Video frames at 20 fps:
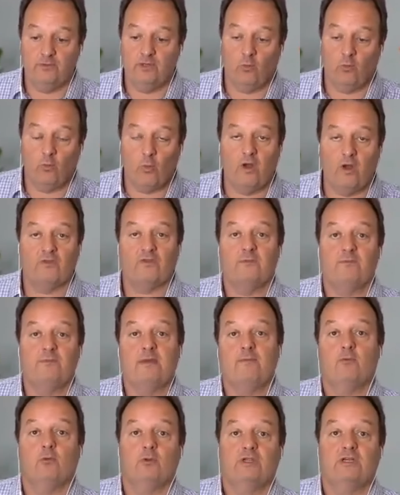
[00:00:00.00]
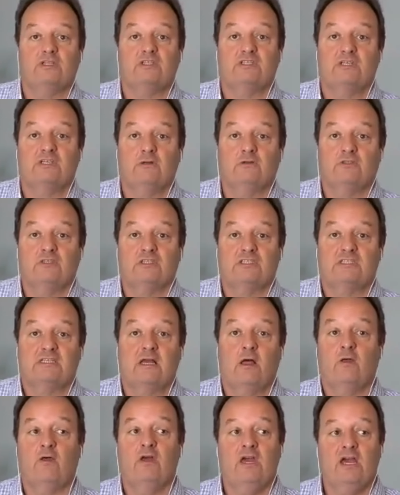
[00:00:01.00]
wealthy people would consider it to
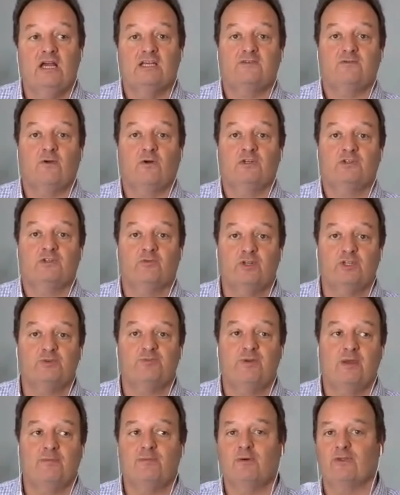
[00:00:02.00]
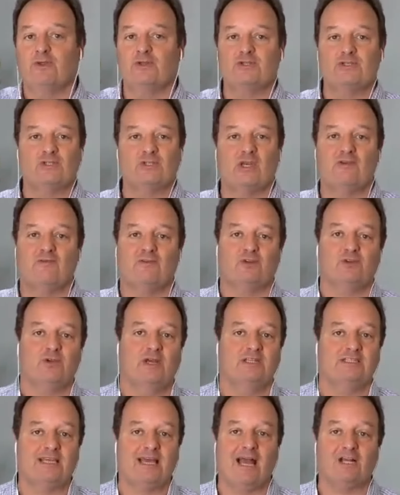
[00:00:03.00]
sell. As far as the rich people, they're just looking for
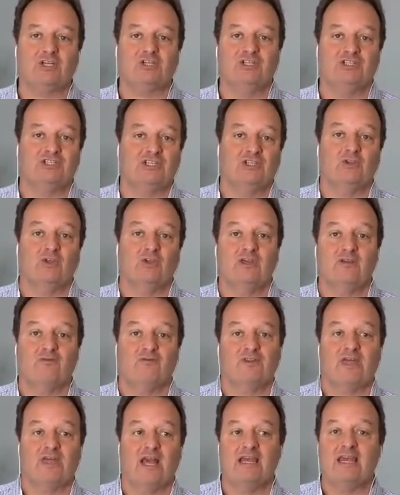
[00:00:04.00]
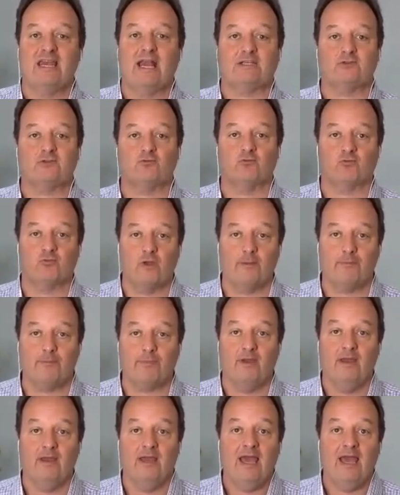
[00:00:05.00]
transactions and looking for that next rip.